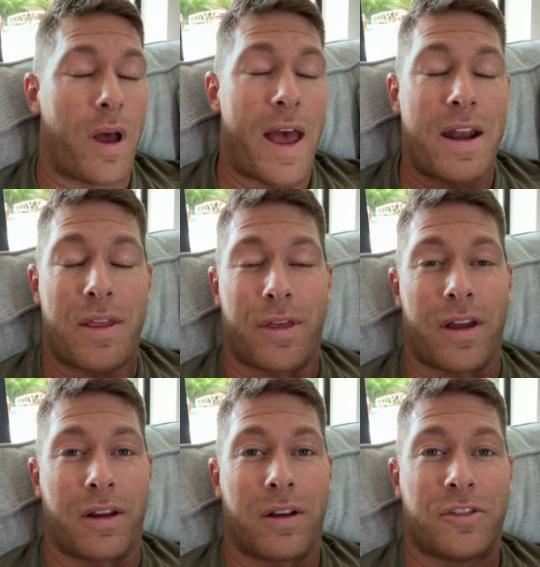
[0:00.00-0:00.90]

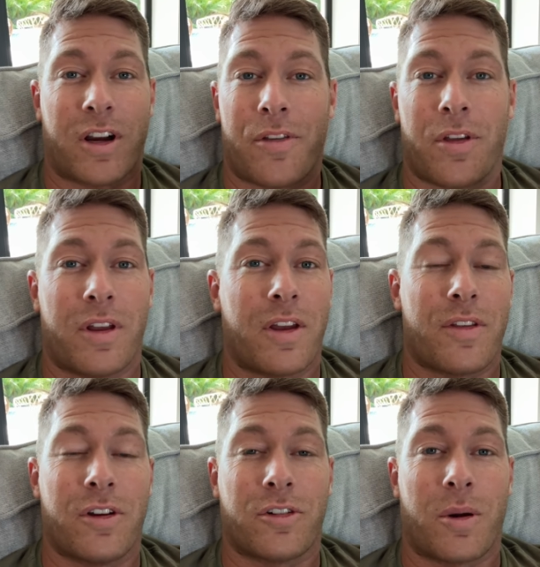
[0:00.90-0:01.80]
anything, check out the link in the
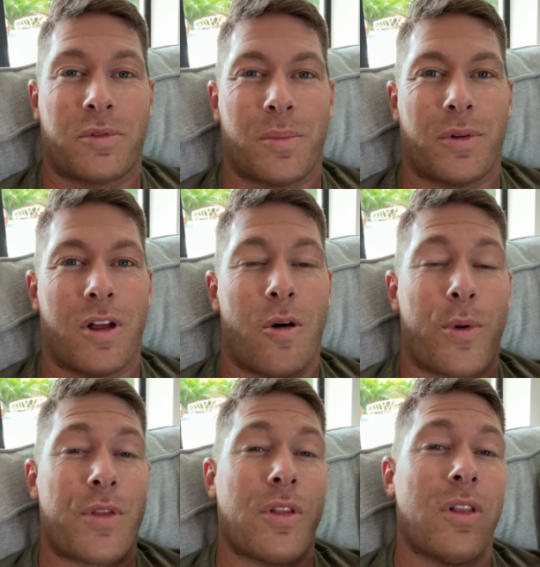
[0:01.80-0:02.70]
description below.
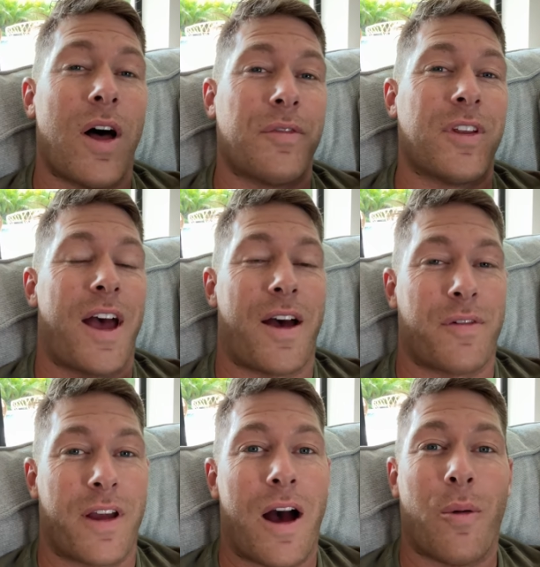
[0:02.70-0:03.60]
We'd love to have
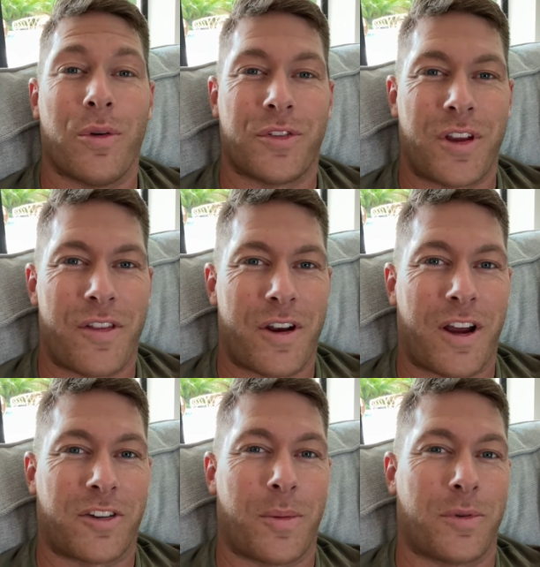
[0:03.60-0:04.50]
you out. We'll see you on the
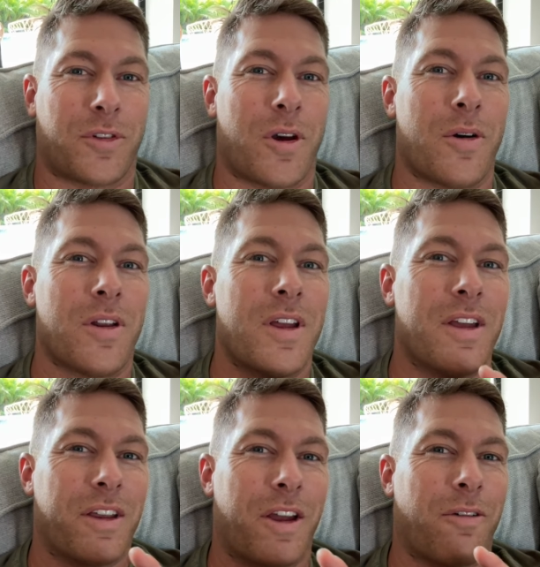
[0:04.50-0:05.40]
next episode.
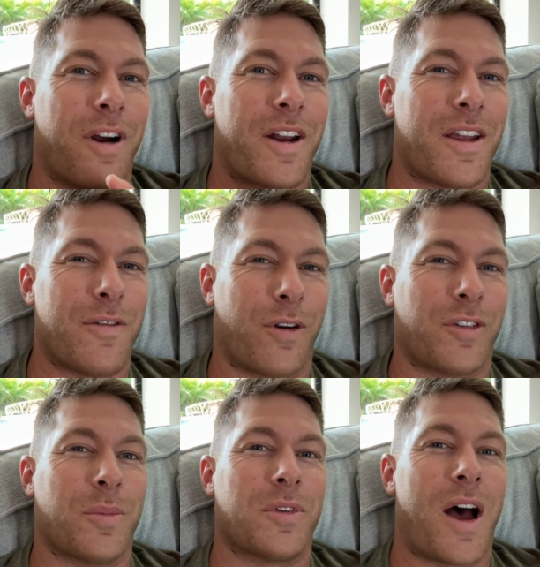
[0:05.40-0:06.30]
get ready for
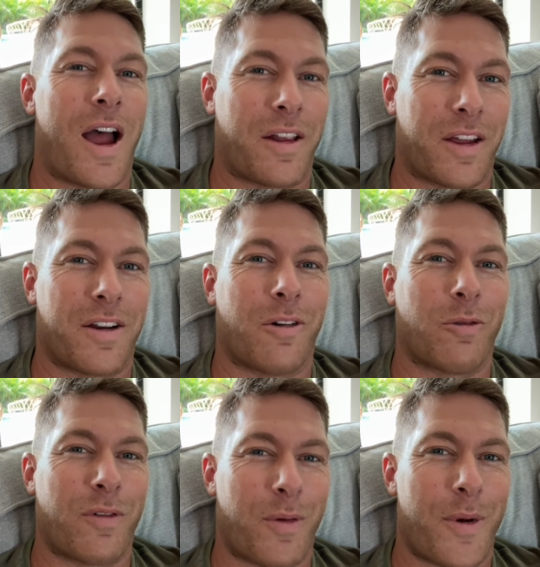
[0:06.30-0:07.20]
some Thailand
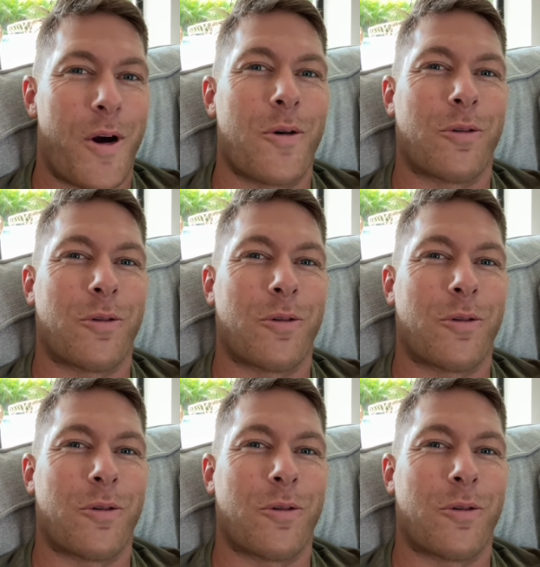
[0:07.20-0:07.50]
riverboat